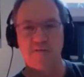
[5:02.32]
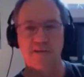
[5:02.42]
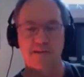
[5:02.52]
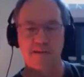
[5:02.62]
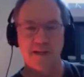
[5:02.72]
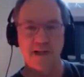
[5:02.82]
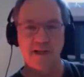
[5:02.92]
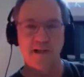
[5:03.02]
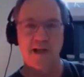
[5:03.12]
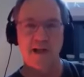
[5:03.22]
seen
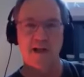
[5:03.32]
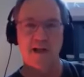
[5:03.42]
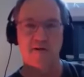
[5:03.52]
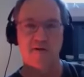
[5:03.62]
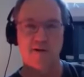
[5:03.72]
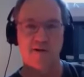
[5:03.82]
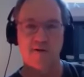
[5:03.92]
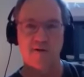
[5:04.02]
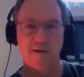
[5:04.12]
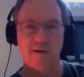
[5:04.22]
in a
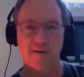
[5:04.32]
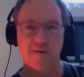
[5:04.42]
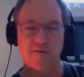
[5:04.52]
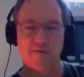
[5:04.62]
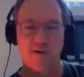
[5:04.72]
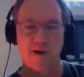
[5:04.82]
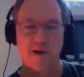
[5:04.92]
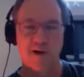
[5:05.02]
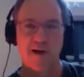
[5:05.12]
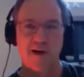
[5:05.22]
coronavirus before.
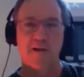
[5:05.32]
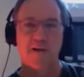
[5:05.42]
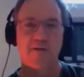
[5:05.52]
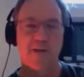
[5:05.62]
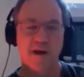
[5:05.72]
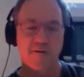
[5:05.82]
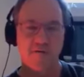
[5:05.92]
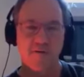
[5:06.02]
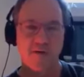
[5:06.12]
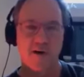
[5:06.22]

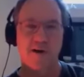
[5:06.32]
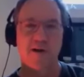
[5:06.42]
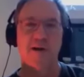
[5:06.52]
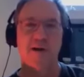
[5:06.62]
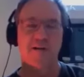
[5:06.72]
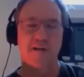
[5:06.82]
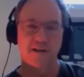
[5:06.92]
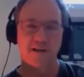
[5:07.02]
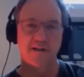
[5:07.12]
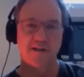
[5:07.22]
Therefore, this
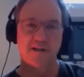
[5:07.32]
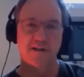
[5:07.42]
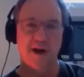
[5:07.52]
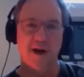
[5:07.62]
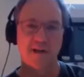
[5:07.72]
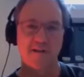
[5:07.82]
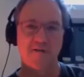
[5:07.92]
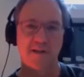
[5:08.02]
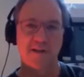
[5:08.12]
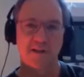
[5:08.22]
is the cause of
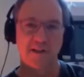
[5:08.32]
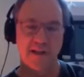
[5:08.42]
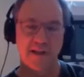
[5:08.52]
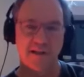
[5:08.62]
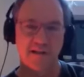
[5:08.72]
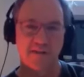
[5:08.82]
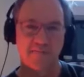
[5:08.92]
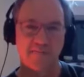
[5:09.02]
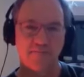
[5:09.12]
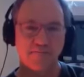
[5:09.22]
the disease.
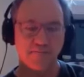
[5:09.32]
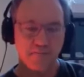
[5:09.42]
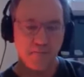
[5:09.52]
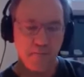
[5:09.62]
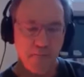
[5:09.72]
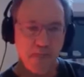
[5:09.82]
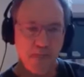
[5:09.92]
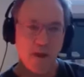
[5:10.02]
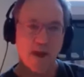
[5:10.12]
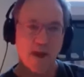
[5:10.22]

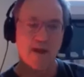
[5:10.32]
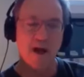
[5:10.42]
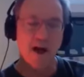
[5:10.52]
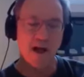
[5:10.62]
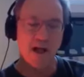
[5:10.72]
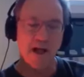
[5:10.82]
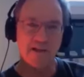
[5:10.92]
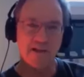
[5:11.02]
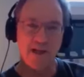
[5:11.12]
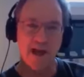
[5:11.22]
And all I can
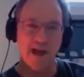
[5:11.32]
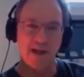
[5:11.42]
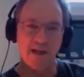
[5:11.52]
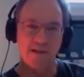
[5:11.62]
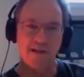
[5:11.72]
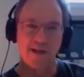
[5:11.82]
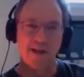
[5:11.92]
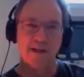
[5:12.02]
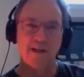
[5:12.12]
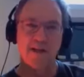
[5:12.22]
say is
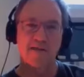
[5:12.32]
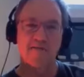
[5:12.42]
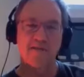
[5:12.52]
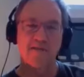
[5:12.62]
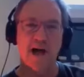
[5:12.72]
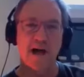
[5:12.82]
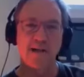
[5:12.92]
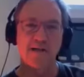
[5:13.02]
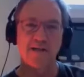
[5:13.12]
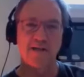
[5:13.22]
this
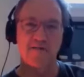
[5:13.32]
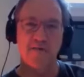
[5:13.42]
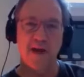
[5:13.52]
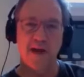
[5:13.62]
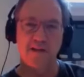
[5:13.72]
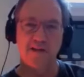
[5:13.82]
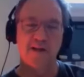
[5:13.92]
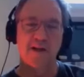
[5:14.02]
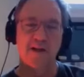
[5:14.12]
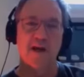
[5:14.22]
flies in the face
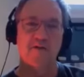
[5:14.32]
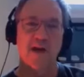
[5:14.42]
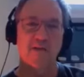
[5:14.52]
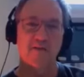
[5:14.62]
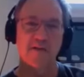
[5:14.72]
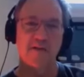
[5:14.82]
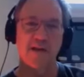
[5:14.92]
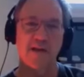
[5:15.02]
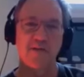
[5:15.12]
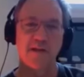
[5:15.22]
of
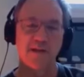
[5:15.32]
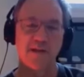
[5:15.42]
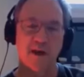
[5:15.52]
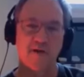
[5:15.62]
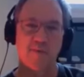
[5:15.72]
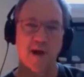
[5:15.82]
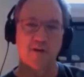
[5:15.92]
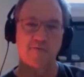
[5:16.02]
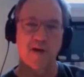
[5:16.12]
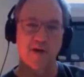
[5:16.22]
everything we know
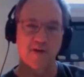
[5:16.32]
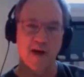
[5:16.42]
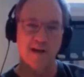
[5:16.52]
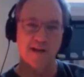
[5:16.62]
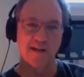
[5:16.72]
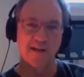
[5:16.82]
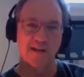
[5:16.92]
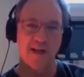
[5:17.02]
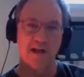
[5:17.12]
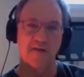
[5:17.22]
about virology
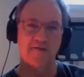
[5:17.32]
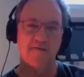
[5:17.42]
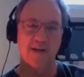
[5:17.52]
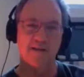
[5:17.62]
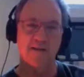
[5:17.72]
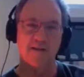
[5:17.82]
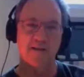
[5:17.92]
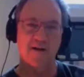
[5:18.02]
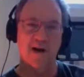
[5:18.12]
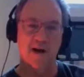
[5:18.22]
and infectious
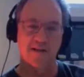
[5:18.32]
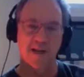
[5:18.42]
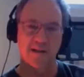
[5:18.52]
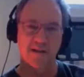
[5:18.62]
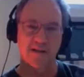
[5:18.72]
causation.